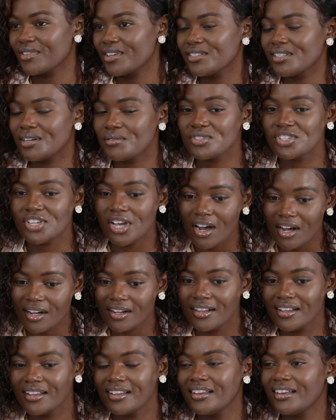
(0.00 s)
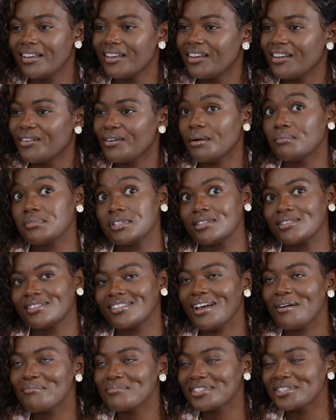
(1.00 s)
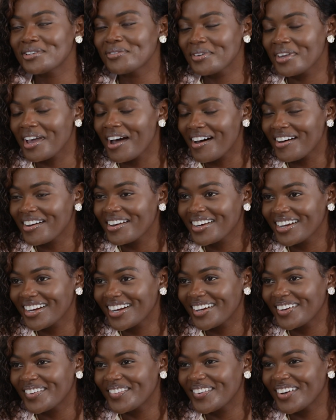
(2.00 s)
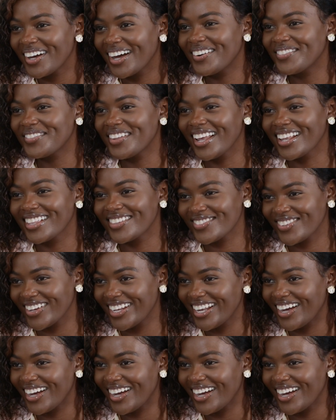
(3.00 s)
because I was young. I'm still young. Yeah. I'm like 20,